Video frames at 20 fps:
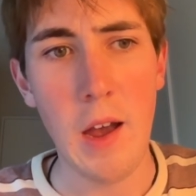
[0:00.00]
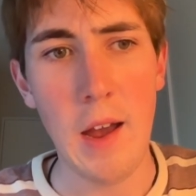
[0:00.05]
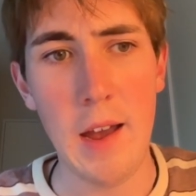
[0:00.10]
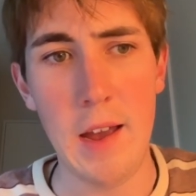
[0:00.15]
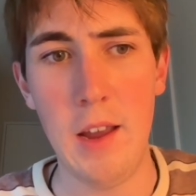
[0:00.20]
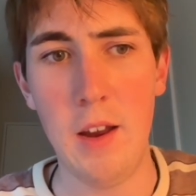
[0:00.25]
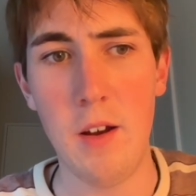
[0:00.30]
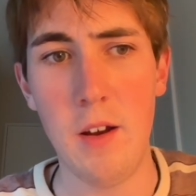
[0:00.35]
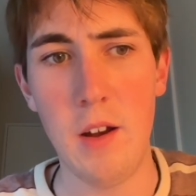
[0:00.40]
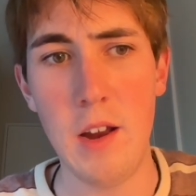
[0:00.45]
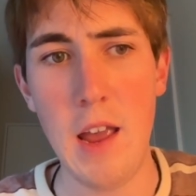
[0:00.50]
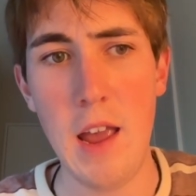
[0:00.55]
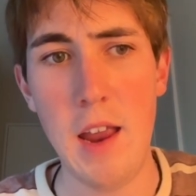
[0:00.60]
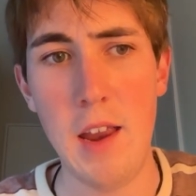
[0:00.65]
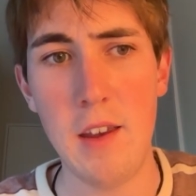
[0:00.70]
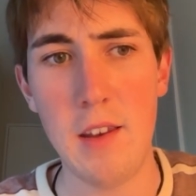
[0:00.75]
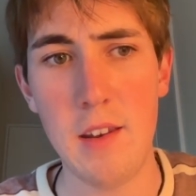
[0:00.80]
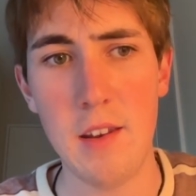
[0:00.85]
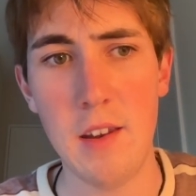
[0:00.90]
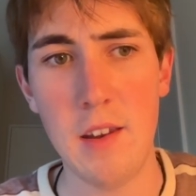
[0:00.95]
I
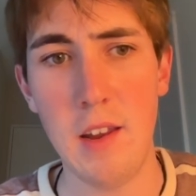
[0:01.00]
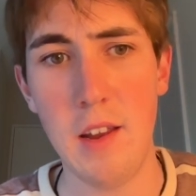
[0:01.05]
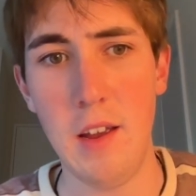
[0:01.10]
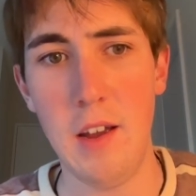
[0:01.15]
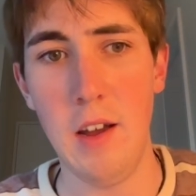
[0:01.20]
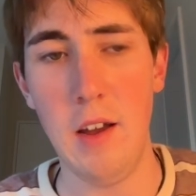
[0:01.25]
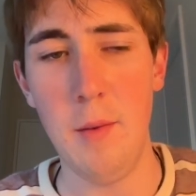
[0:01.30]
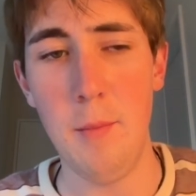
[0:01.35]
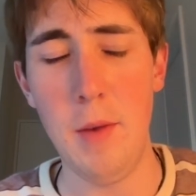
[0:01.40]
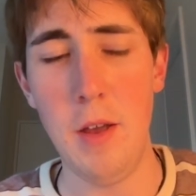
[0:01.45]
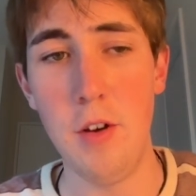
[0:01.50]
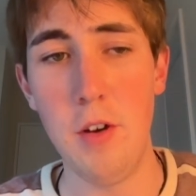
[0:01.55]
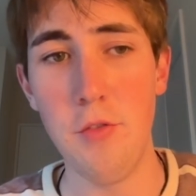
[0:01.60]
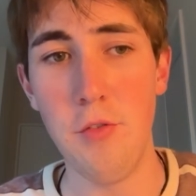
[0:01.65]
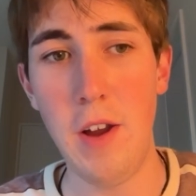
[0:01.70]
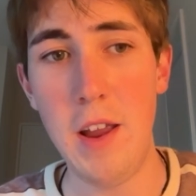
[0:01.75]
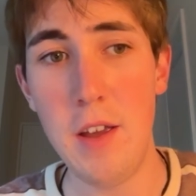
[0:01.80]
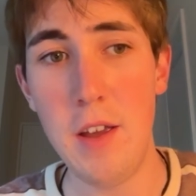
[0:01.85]
create an array